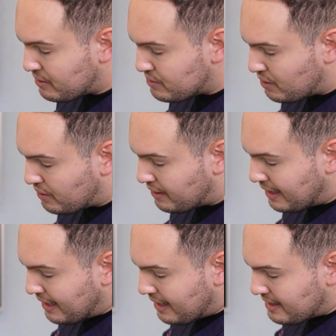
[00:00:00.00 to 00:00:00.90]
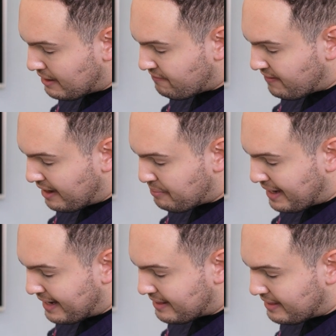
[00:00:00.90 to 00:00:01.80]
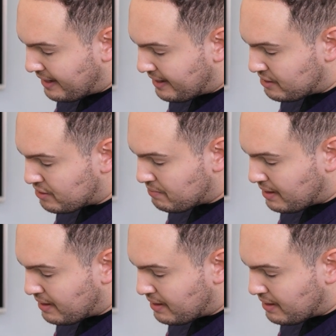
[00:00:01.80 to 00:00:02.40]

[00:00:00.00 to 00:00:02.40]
goes on, the fat pad there just